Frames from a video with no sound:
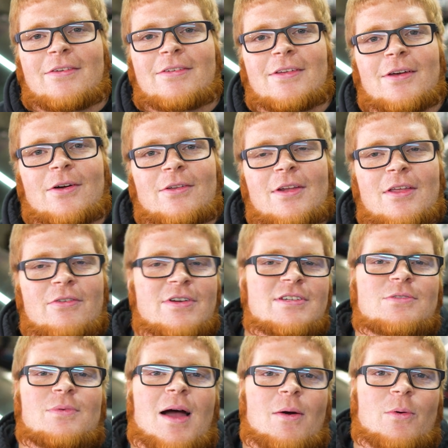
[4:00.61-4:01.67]
So another
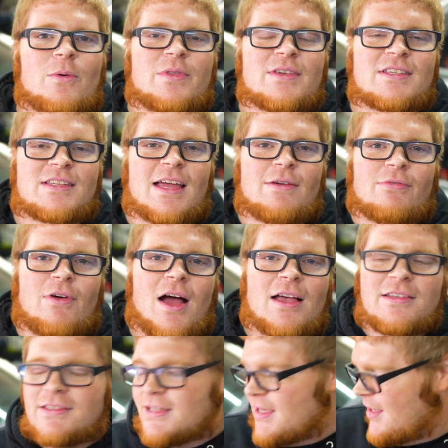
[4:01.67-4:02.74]
reason why I went to Stay
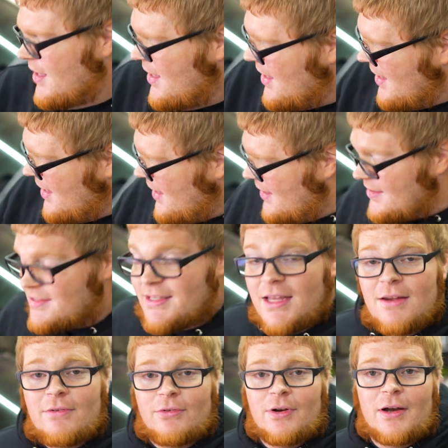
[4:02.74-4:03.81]
Frosty, instead
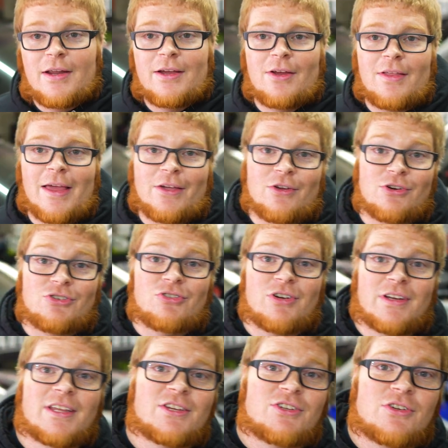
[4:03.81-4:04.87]
of running like your
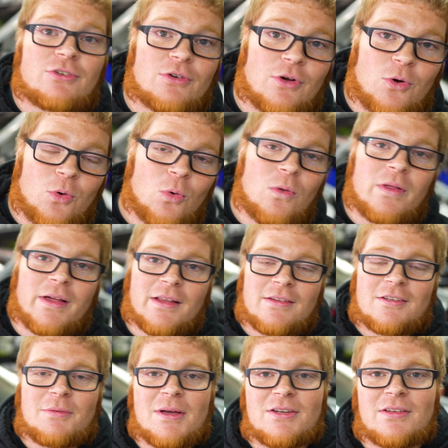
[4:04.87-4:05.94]
traditional coolant,
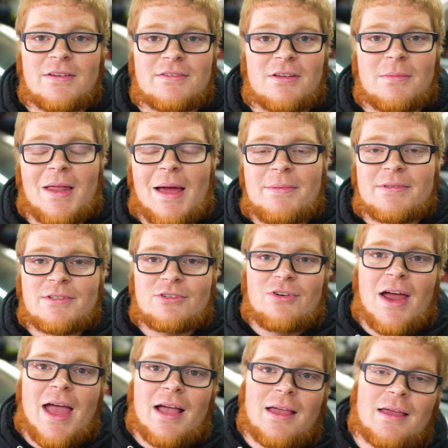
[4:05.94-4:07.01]
especially if something happens to the
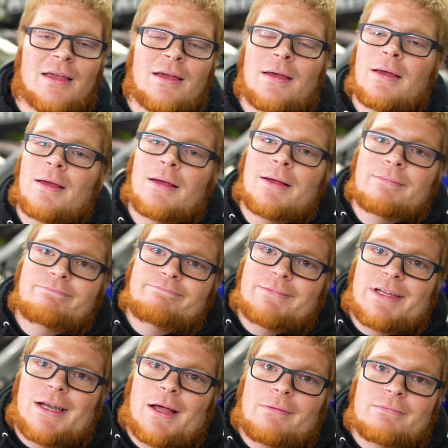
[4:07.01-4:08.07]
track,
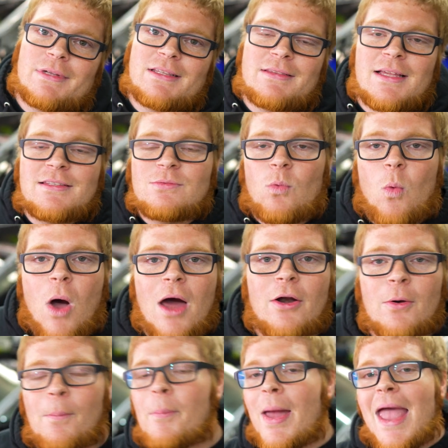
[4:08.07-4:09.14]
that's
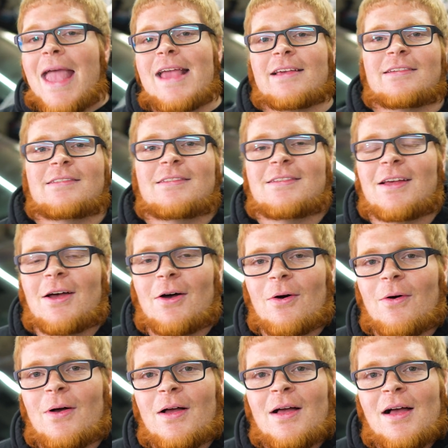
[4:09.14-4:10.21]
water based.
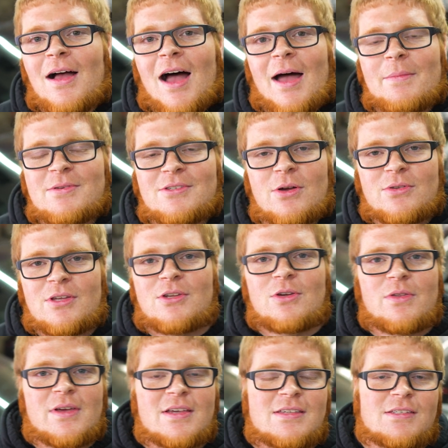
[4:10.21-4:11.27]
So I'm stoked to do
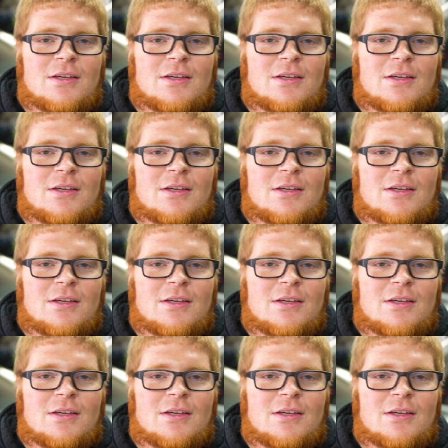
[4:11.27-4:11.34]
this.